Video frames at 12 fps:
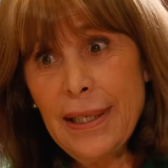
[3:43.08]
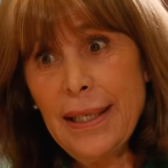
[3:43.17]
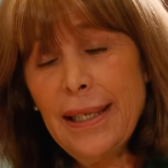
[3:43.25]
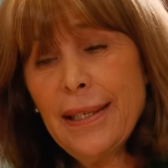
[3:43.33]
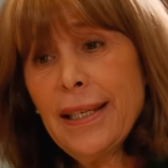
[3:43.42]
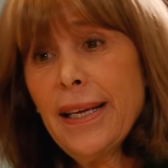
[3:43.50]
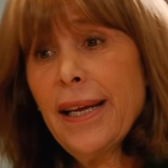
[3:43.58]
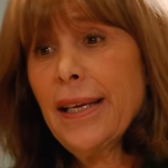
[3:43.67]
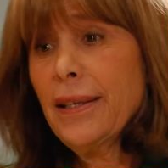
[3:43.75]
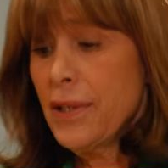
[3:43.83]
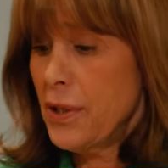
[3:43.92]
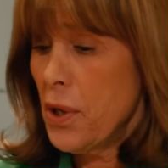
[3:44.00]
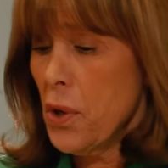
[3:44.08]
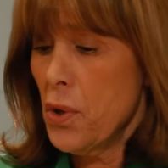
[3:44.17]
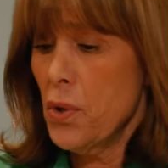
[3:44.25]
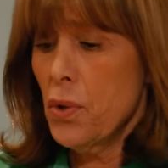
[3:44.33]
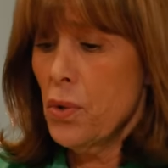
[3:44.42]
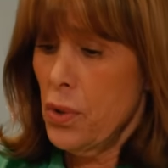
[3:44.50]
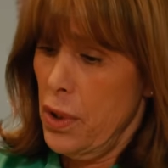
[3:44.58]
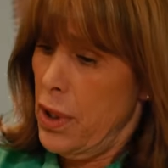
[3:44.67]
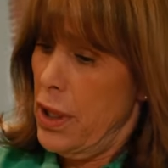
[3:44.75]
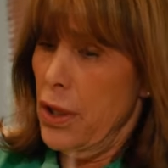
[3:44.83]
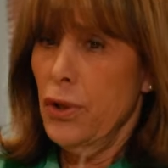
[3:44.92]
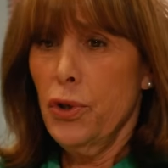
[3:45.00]
see today, so
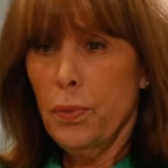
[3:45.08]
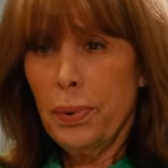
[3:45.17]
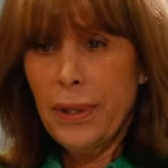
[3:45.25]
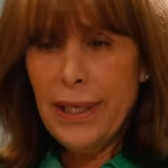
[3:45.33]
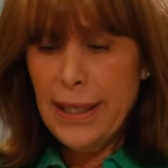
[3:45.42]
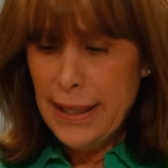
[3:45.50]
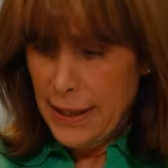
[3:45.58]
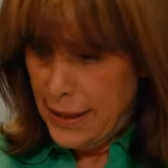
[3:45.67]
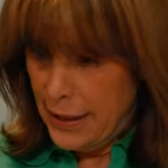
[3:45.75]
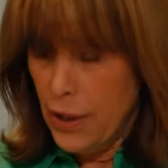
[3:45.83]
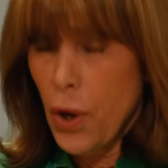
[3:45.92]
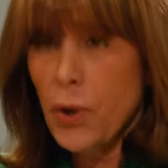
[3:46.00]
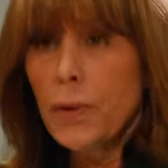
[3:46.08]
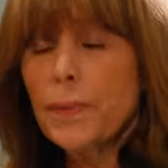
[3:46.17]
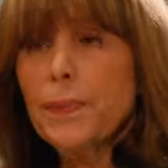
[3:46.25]
can you please go?